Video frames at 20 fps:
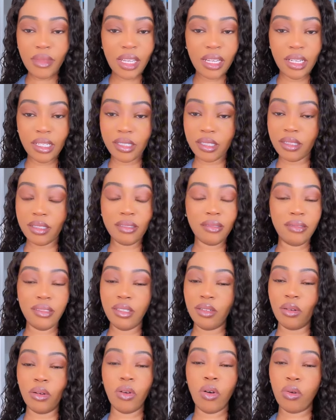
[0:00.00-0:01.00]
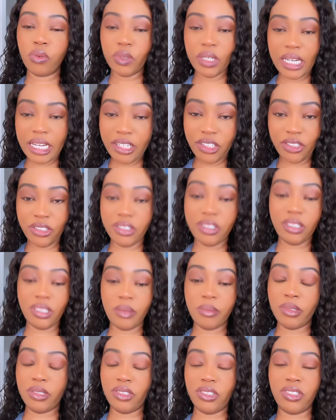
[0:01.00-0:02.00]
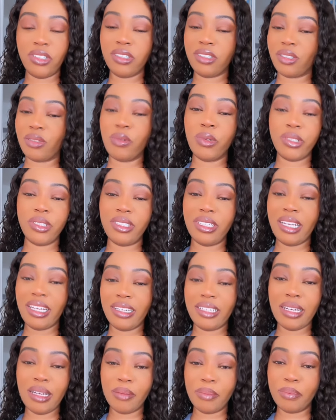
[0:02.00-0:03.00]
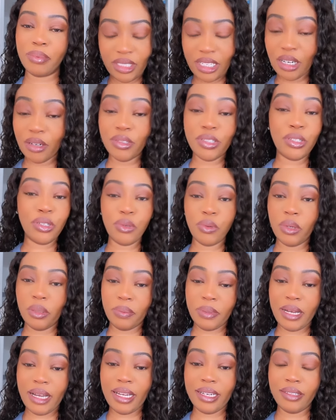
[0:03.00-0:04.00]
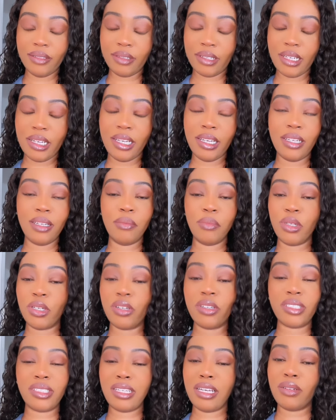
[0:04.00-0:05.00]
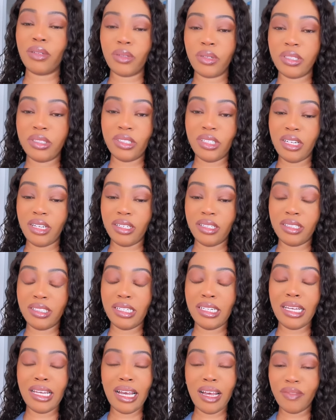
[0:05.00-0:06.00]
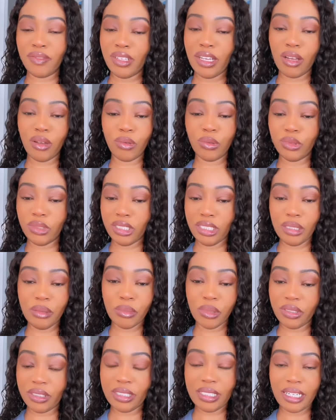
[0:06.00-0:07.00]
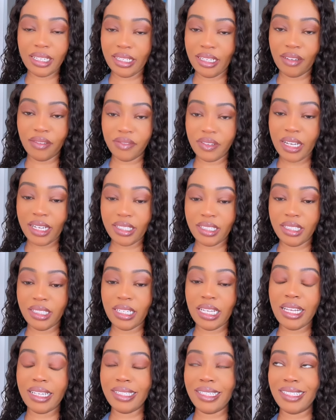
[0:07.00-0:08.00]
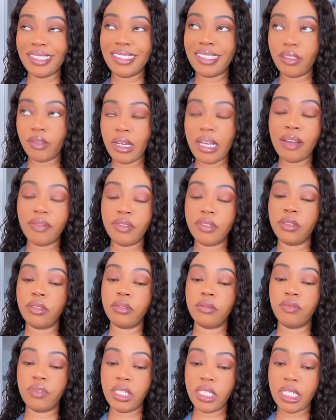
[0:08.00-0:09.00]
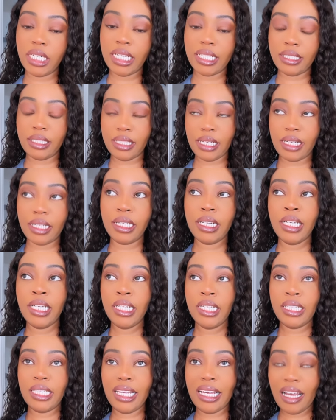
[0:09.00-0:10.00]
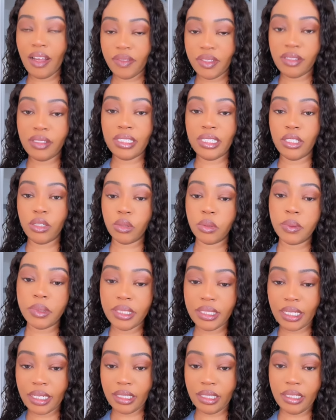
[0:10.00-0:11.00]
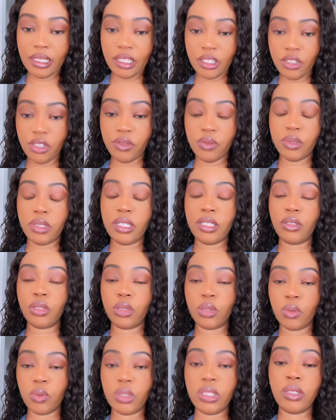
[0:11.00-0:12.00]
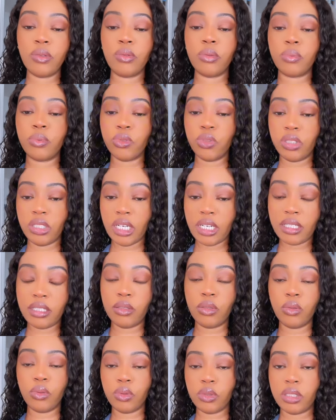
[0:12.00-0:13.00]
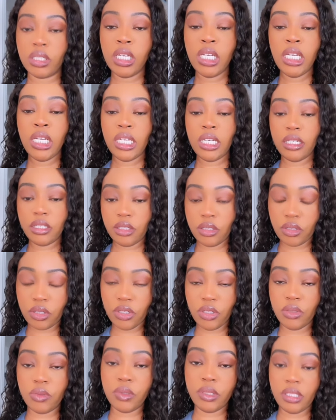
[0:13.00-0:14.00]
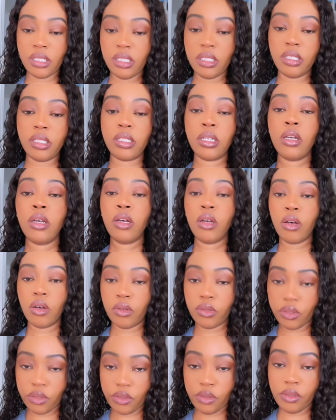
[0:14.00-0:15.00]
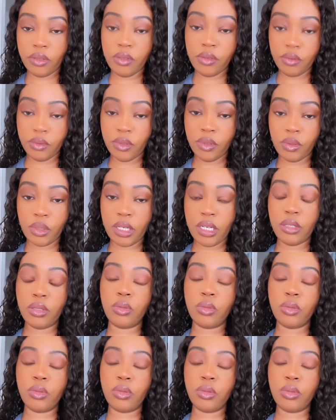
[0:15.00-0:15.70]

It's, you know, or relationship is just going to end up tearing you apart, okay? Because they're not going to change. They have their own demons that they are fighting, and they still haven't realized that they have to deal with certain issues, and so they will project those insecurities onto you, okay?